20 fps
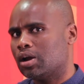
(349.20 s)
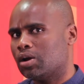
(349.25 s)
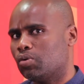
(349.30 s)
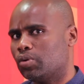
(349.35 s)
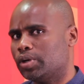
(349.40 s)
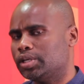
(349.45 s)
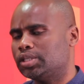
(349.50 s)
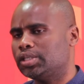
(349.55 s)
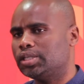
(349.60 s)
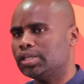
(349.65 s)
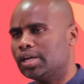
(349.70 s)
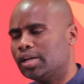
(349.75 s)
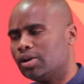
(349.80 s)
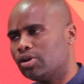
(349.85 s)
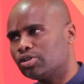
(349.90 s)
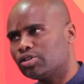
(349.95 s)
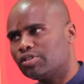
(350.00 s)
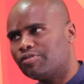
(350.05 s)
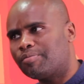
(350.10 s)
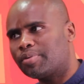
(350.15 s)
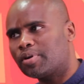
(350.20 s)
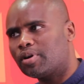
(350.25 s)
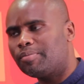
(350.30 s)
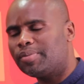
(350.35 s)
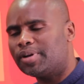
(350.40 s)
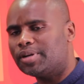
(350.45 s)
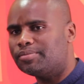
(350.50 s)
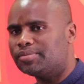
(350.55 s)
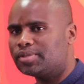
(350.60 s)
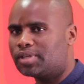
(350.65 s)
we see a lot of
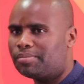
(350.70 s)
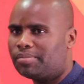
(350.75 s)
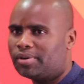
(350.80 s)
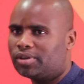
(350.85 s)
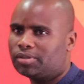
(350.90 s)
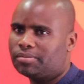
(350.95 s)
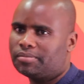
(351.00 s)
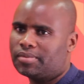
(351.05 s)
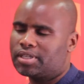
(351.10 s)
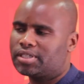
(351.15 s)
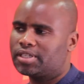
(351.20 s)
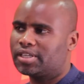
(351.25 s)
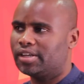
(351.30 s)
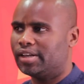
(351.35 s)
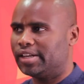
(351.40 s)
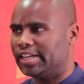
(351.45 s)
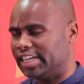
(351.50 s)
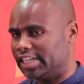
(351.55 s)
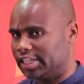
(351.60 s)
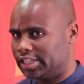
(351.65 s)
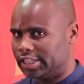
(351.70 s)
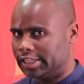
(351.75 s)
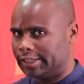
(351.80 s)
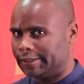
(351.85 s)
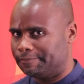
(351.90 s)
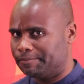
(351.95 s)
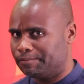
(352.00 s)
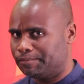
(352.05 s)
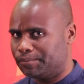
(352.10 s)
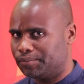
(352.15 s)
problems about
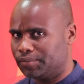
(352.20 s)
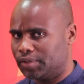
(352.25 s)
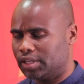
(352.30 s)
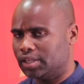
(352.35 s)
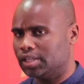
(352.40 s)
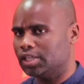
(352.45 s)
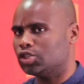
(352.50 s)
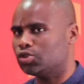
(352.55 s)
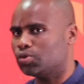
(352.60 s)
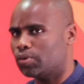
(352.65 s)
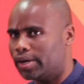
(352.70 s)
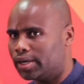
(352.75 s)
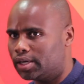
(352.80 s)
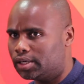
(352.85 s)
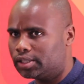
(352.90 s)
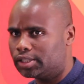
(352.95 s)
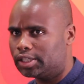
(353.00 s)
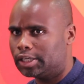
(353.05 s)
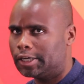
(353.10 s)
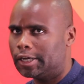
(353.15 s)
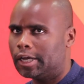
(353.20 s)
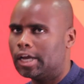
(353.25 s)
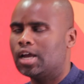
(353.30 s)
masculinity in this world.